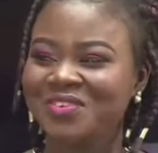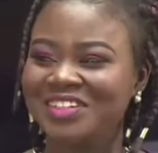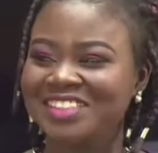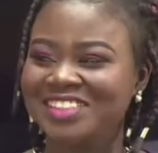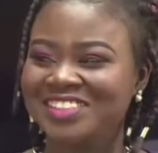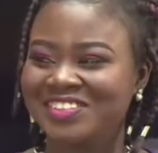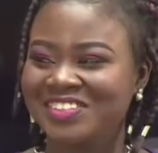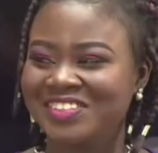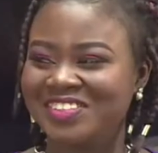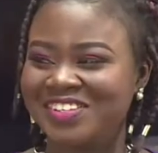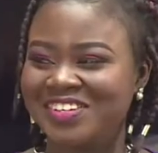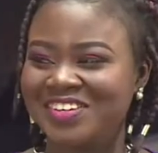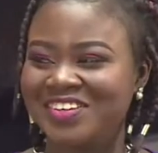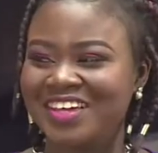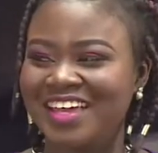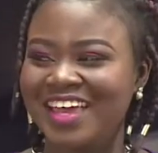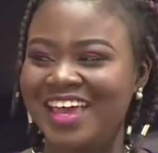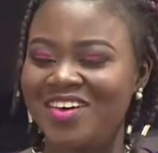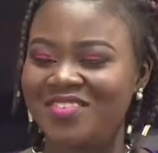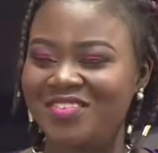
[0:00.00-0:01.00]
much, Dr.
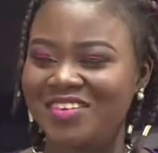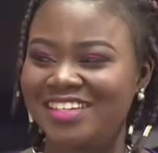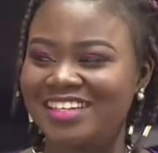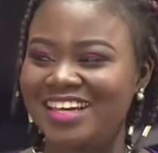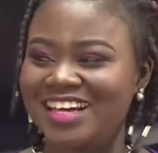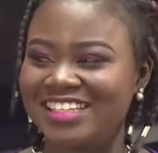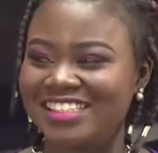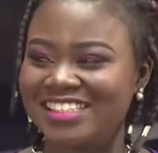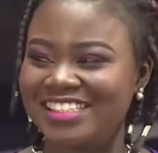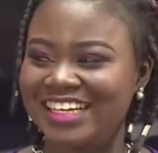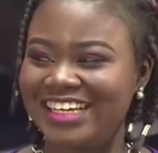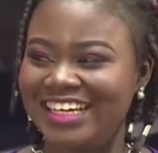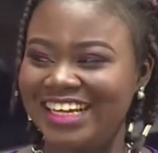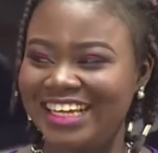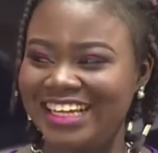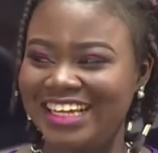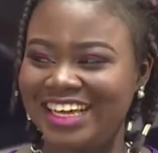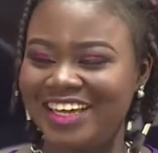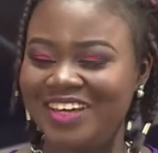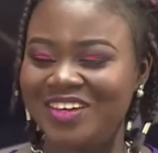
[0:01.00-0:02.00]
Kevin no
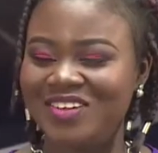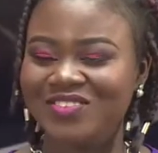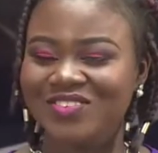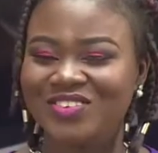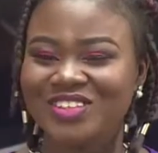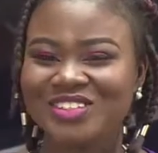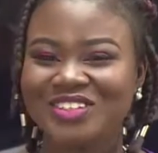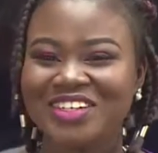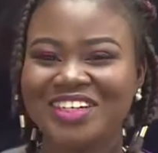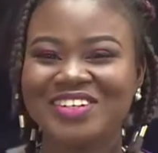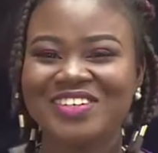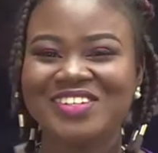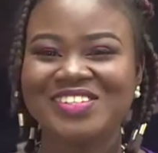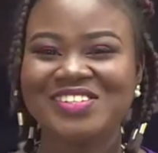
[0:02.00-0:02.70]
Adeleke, for, for joining